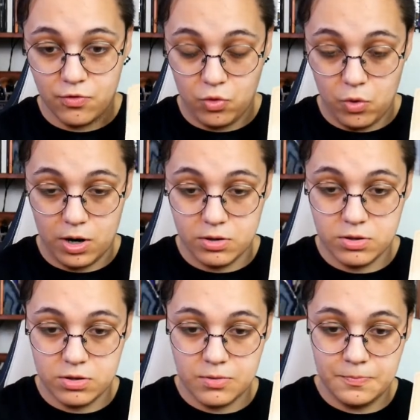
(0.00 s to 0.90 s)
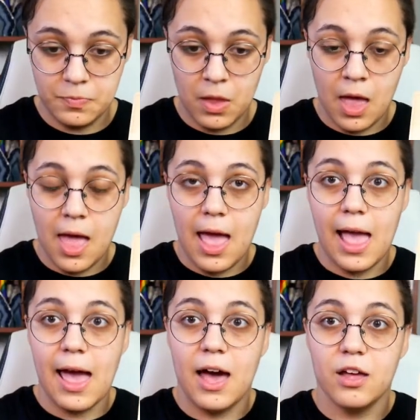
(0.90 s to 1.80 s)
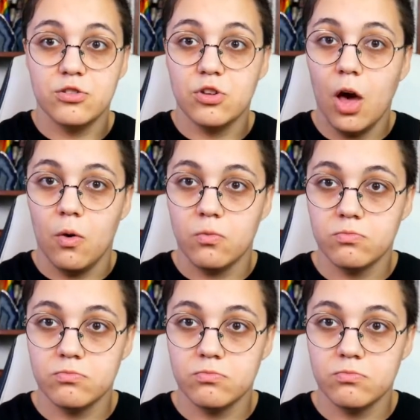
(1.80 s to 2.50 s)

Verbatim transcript: swords and go